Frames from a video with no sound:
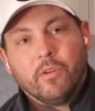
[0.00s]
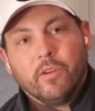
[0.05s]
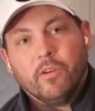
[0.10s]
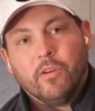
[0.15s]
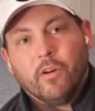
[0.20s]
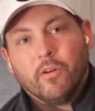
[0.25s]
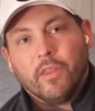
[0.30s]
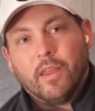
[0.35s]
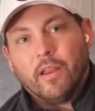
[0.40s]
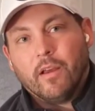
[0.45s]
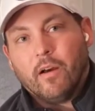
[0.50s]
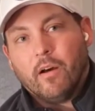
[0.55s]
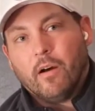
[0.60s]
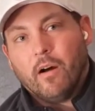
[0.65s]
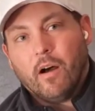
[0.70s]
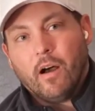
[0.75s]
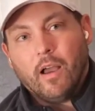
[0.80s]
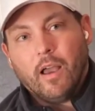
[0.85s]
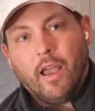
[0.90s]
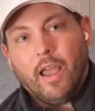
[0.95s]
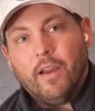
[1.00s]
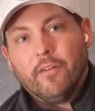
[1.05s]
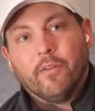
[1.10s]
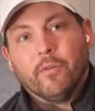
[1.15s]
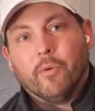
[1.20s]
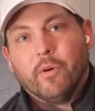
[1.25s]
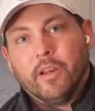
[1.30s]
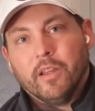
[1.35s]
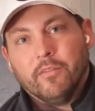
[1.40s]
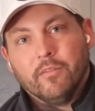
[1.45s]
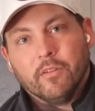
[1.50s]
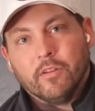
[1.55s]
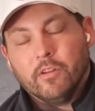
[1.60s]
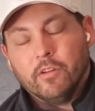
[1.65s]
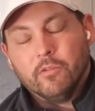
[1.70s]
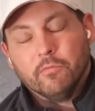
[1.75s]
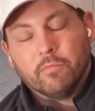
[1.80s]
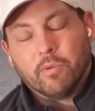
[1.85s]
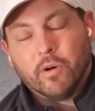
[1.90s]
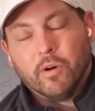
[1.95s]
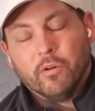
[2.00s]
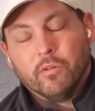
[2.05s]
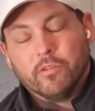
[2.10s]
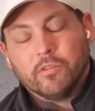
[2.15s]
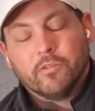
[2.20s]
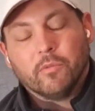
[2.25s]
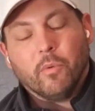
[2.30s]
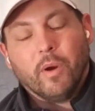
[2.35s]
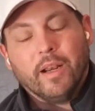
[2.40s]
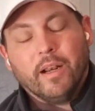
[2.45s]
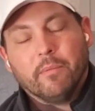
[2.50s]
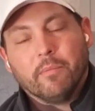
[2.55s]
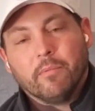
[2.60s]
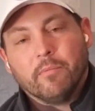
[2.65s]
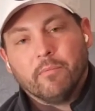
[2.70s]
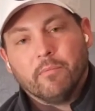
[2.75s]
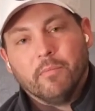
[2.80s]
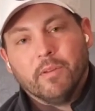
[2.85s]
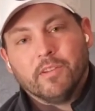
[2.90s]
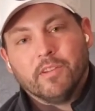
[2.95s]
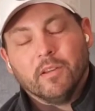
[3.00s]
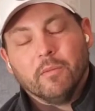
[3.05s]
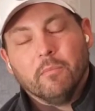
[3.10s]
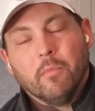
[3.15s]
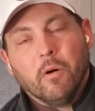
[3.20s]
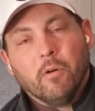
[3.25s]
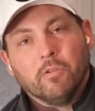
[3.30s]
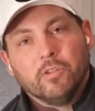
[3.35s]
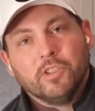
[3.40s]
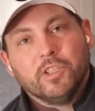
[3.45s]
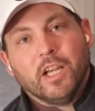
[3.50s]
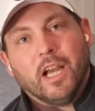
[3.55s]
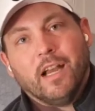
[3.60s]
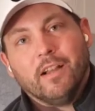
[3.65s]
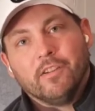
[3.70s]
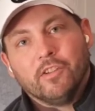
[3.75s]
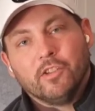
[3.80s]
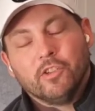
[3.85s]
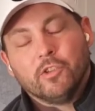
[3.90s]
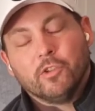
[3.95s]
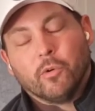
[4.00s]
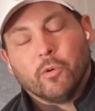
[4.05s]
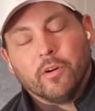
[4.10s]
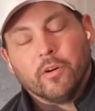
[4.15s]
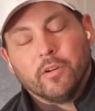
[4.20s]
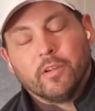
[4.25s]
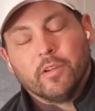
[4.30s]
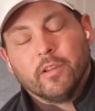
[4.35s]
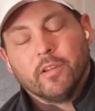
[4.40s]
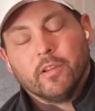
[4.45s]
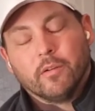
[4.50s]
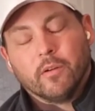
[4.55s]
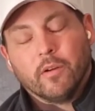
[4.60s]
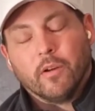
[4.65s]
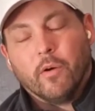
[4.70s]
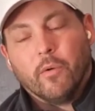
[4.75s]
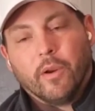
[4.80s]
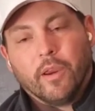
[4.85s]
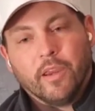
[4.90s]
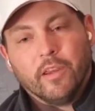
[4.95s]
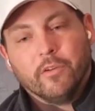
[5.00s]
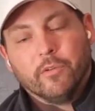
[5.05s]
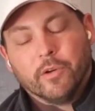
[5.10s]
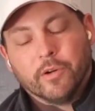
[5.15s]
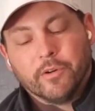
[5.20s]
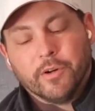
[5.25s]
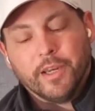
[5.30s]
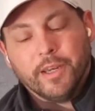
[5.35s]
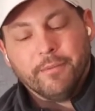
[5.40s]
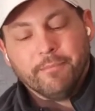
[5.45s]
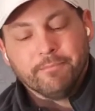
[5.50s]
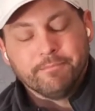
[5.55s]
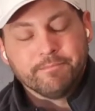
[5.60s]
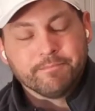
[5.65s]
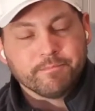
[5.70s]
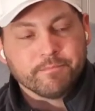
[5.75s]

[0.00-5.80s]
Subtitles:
you know that everyone, even including pros, wind up missing most shots short going into a green.